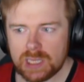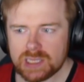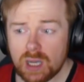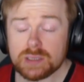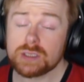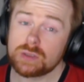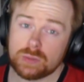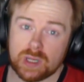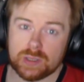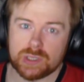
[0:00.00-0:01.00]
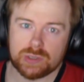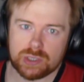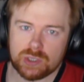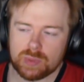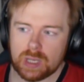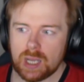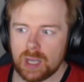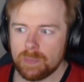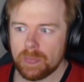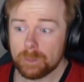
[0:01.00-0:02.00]
It's harder to do that on YouTube,
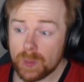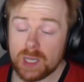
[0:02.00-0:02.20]
but